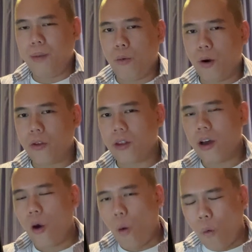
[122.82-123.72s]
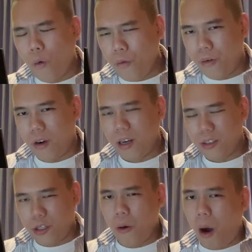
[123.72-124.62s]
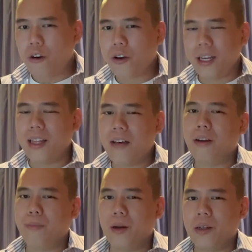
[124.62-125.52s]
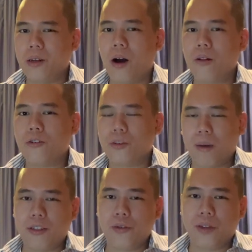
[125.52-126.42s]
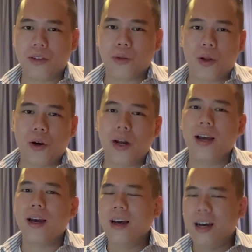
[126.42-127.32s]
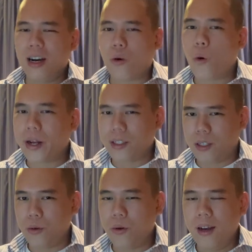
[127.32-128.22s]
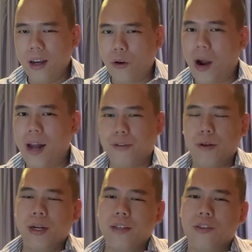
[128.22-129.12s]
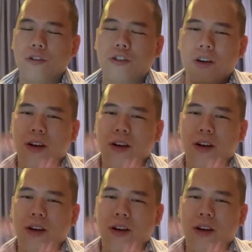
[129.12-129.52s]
be worth over $211 billion by 2030, according to Grandview Research.